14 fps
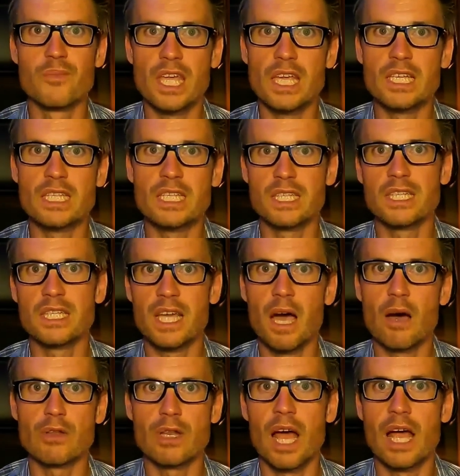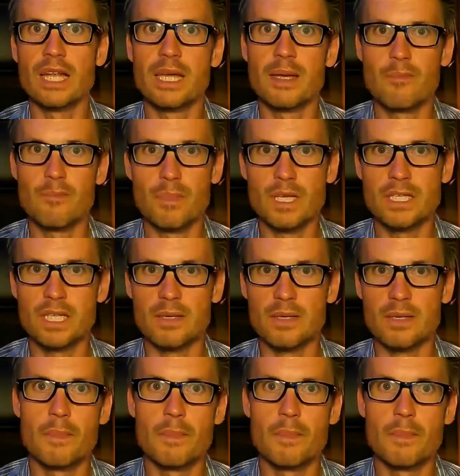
is the outline messy?